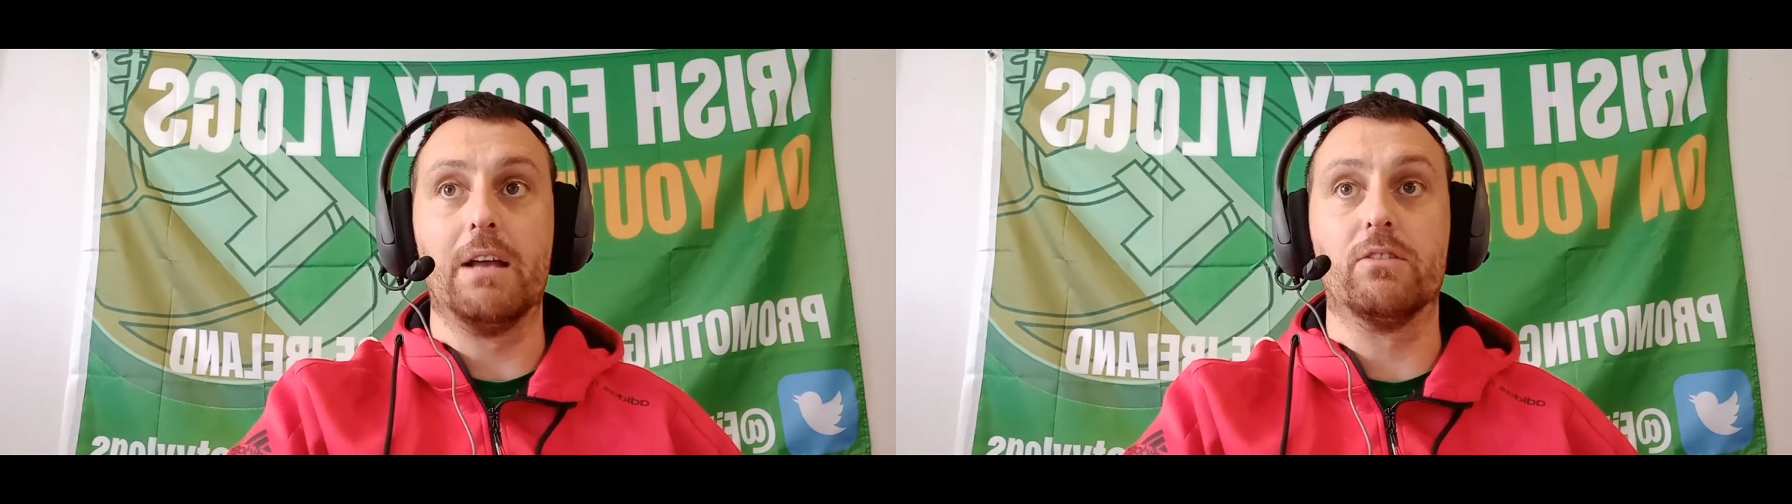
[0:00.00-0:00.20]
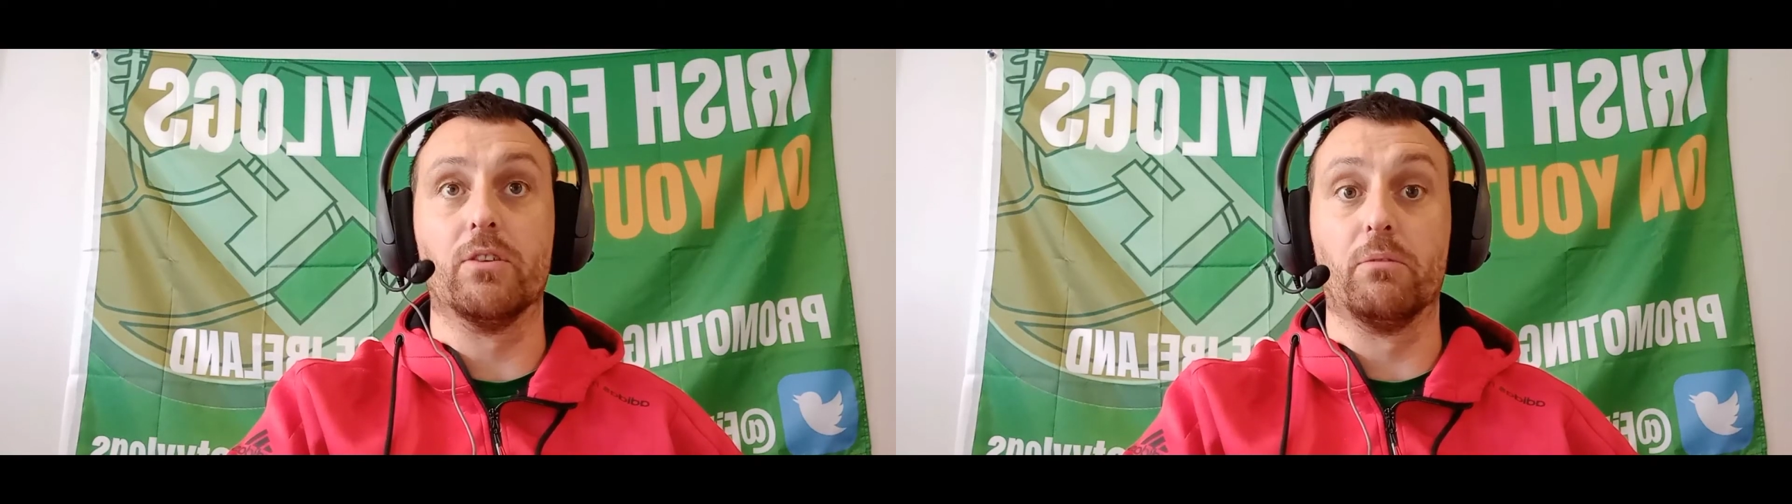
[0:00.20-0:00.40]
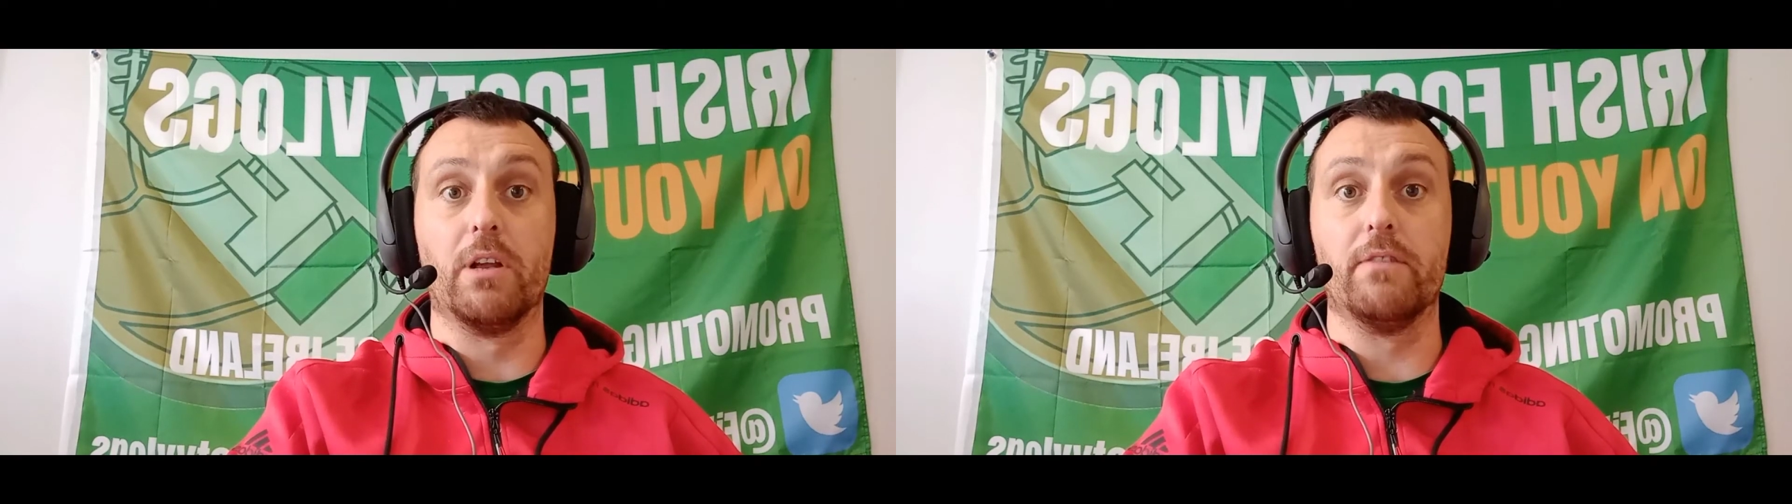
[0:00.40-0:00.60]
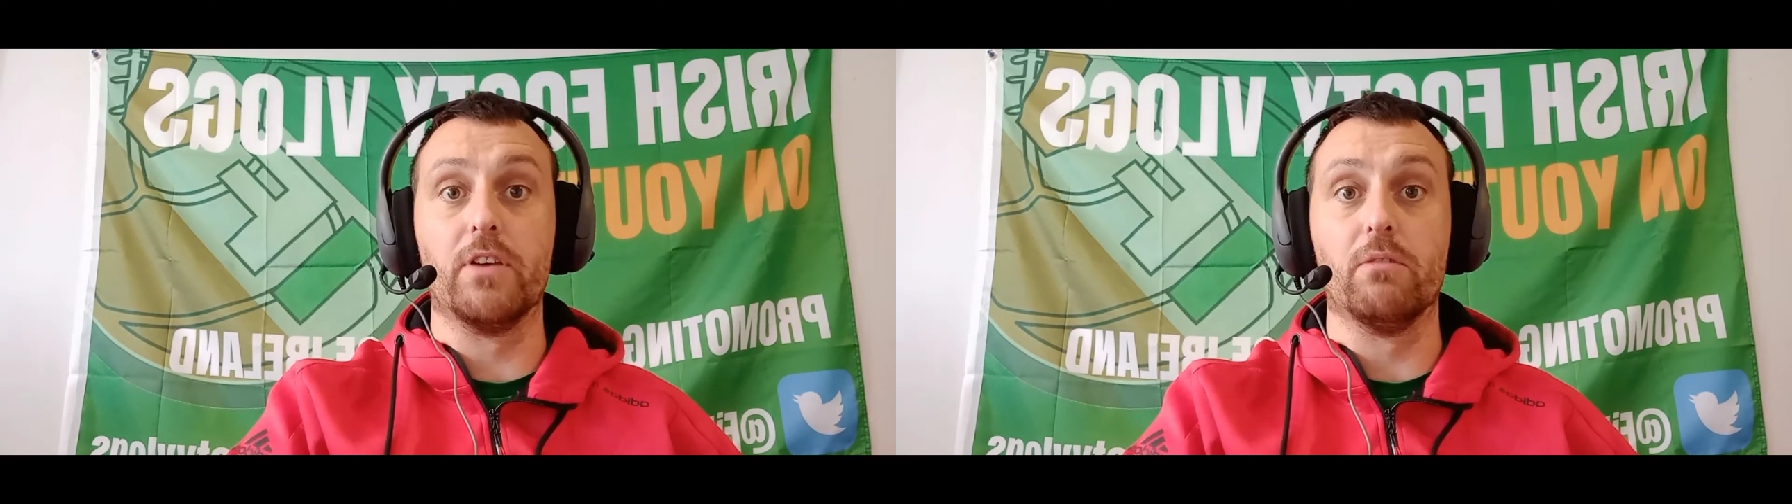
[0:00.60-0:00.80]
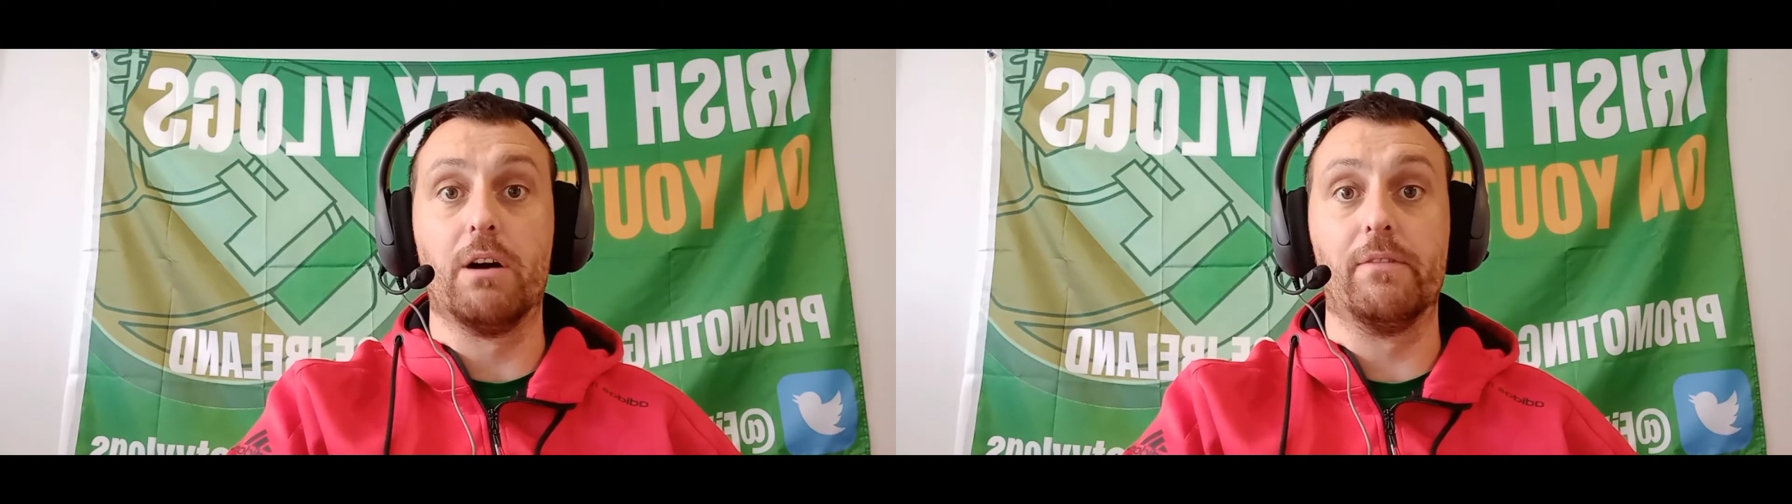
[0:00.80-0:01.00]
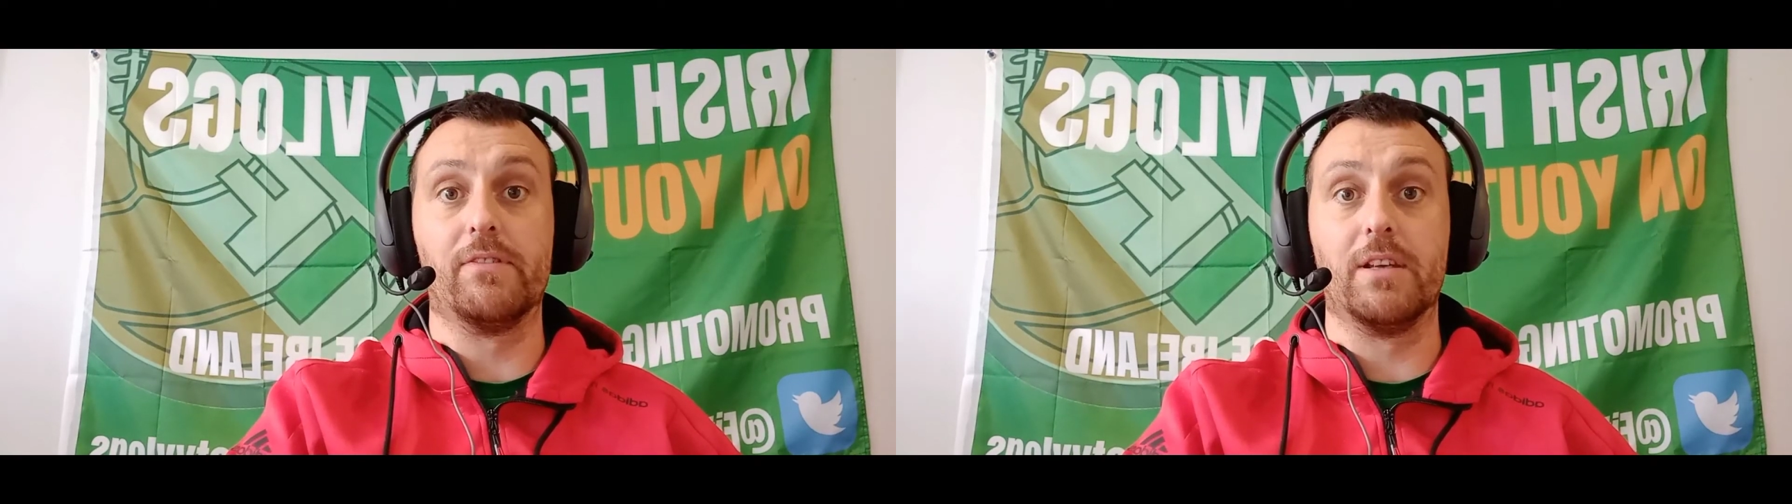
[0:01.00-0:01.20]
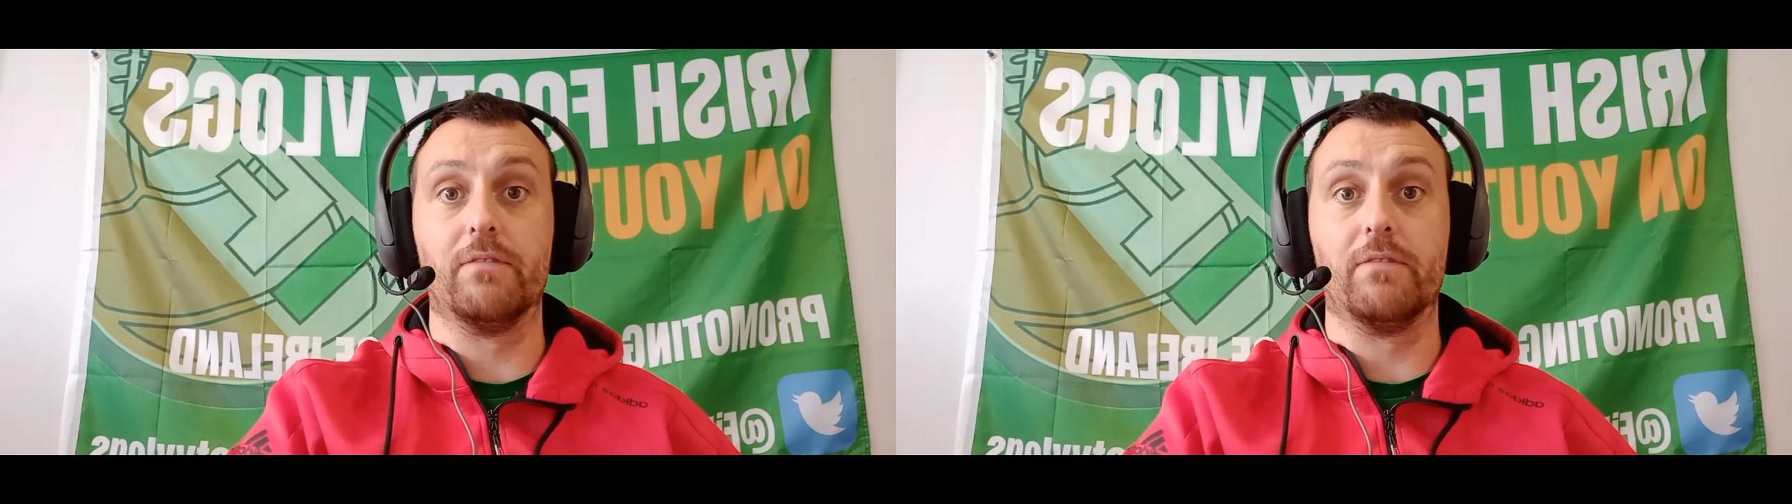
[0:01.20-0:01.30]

Done a review, obviously,